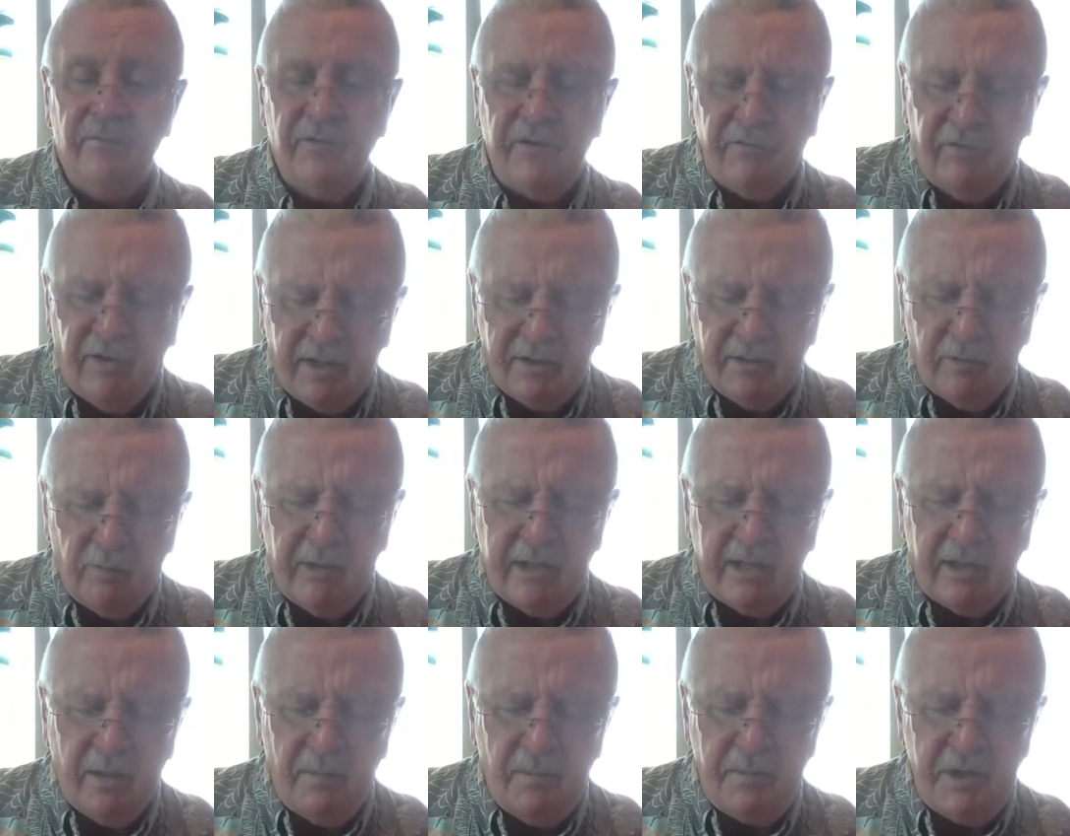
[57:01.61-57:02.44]
Father, we
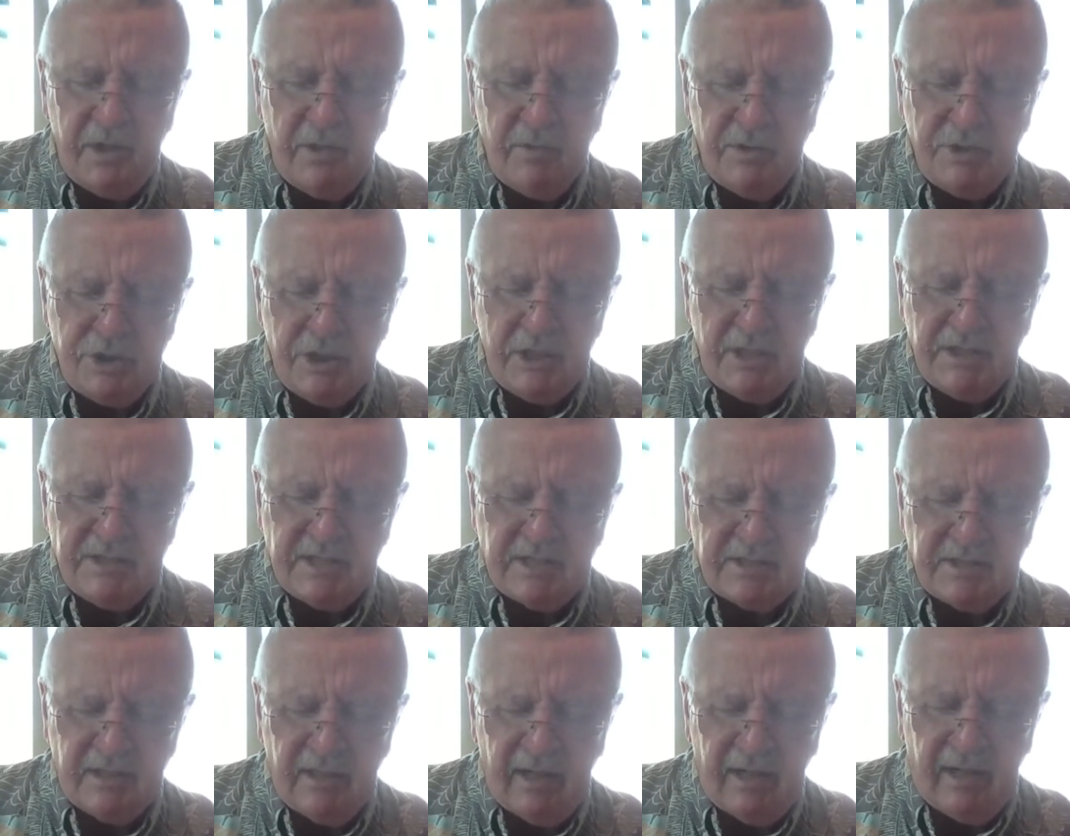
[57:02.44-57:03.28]
come to you in
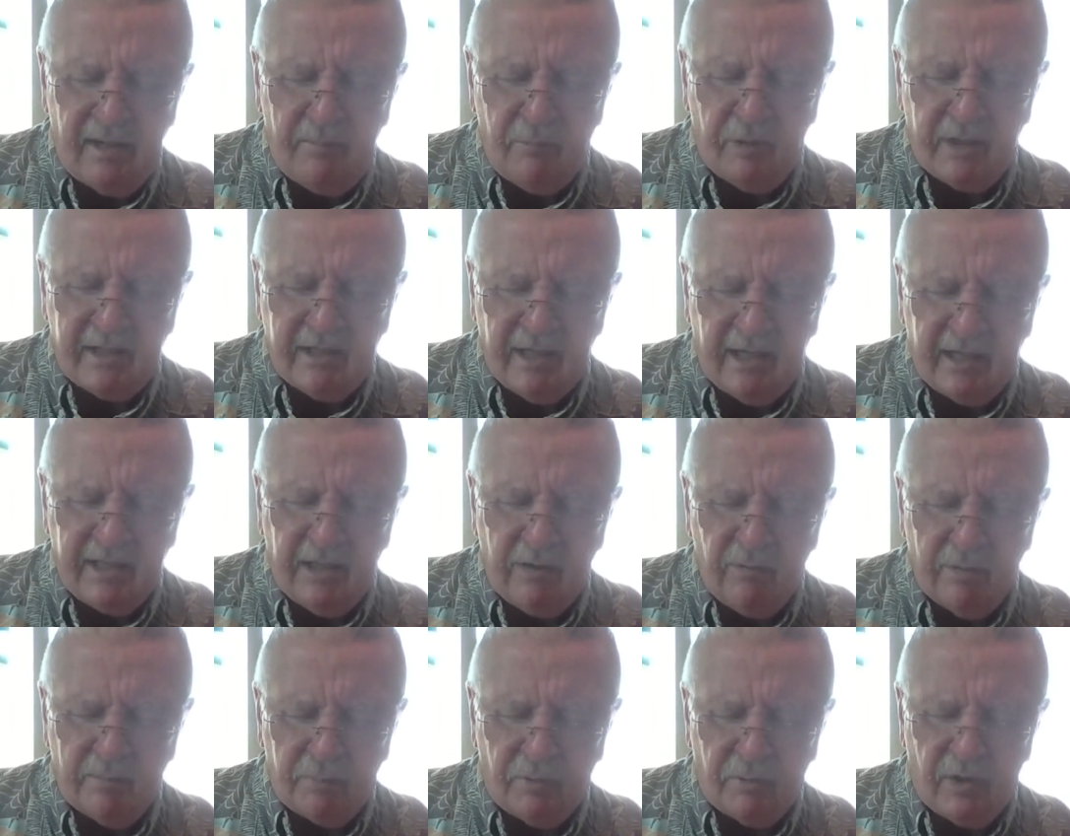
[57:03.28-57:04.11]
Jesus' name. We thank
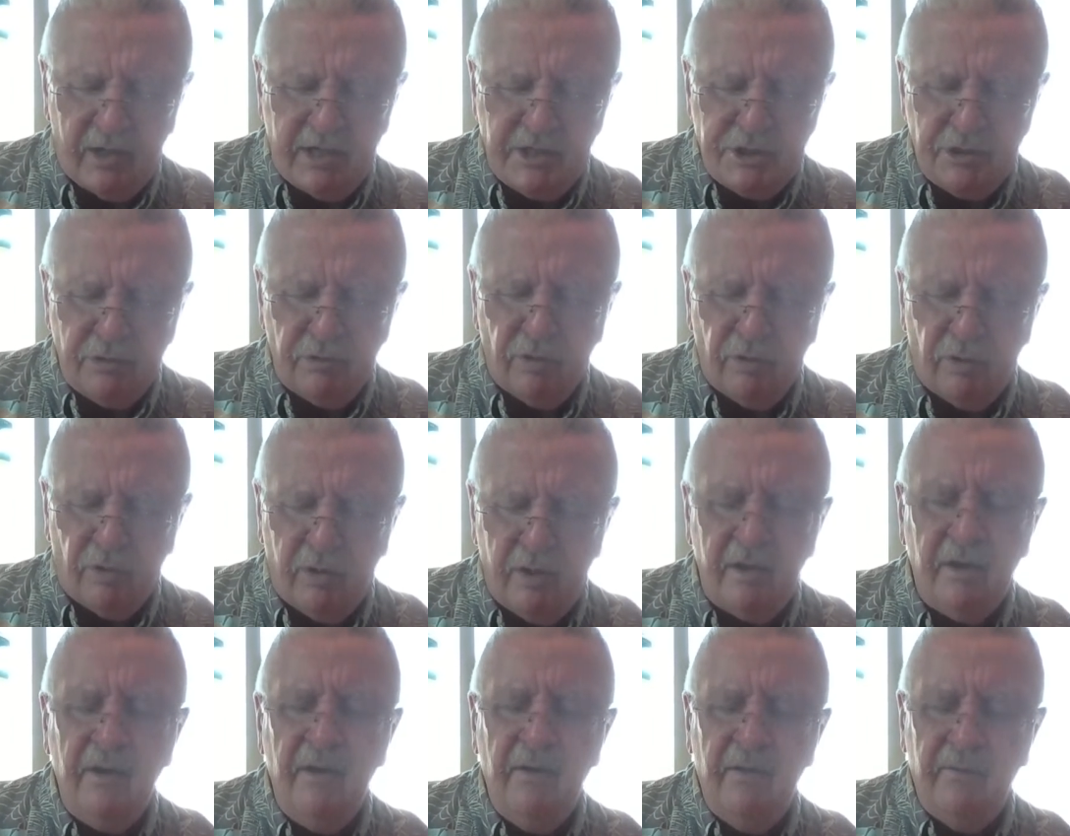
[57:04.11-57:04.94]
you and praise you,
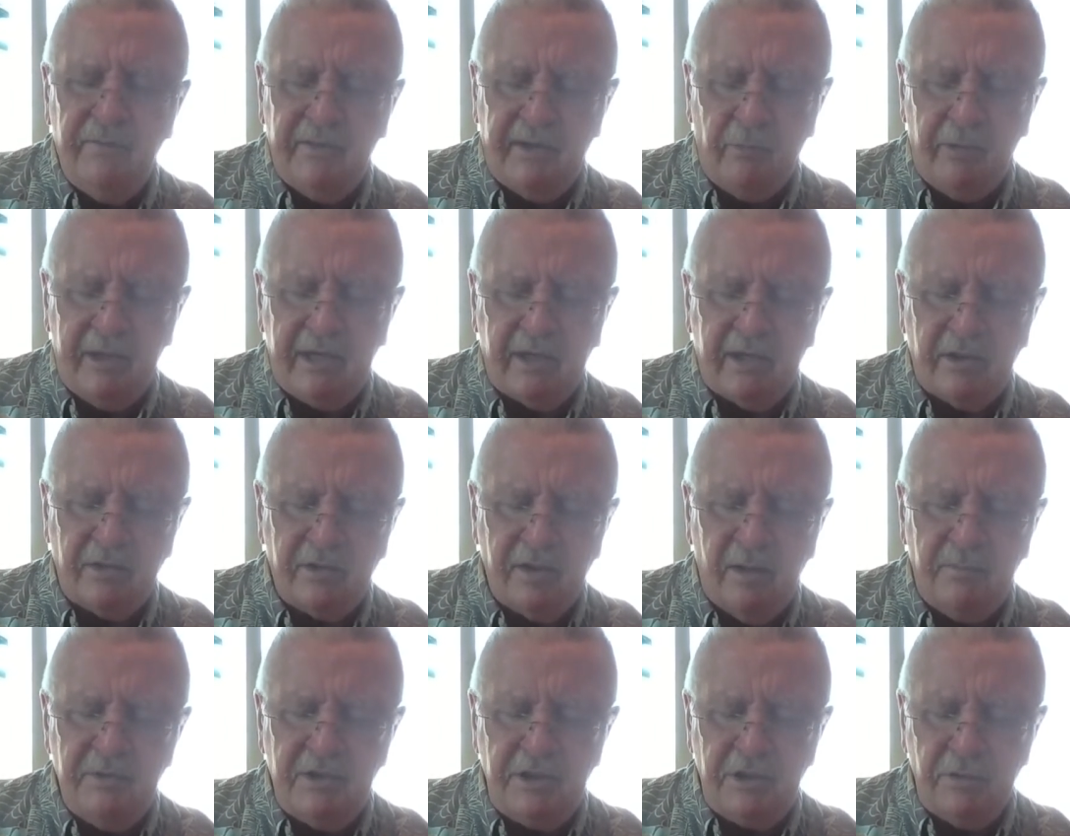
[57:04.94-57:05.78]
Lord, that we can
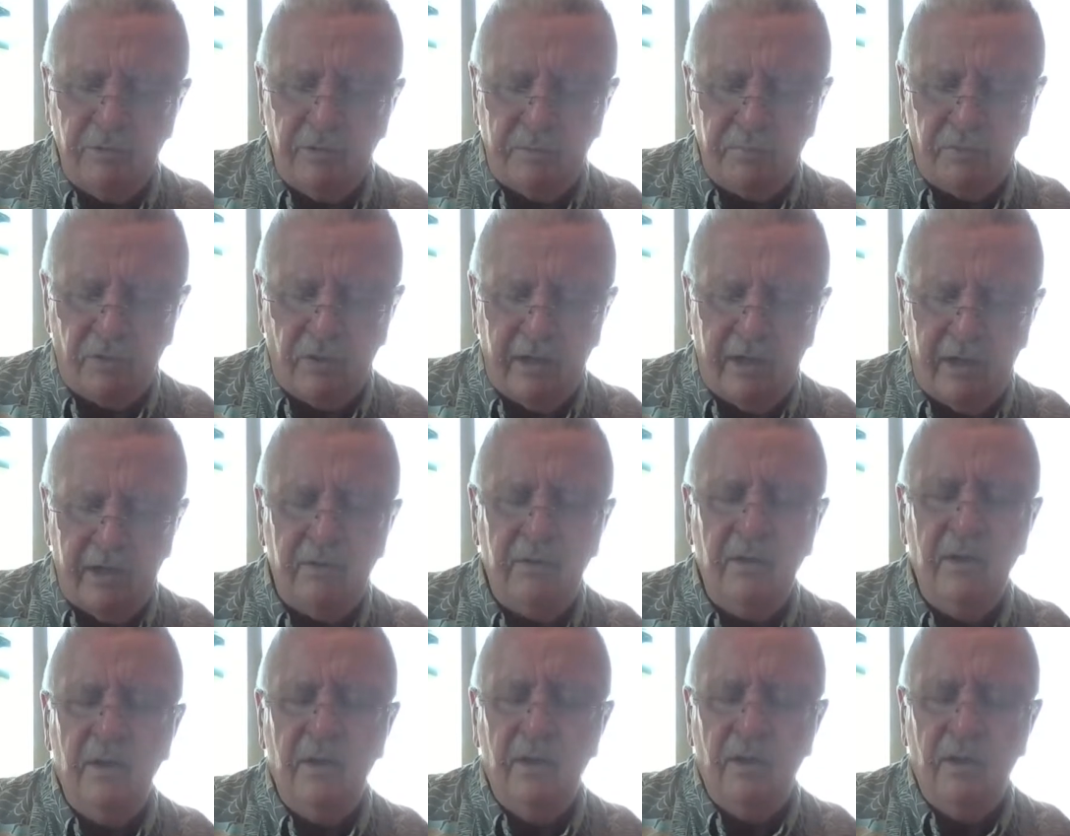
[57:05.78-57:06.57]
come to you in prayer.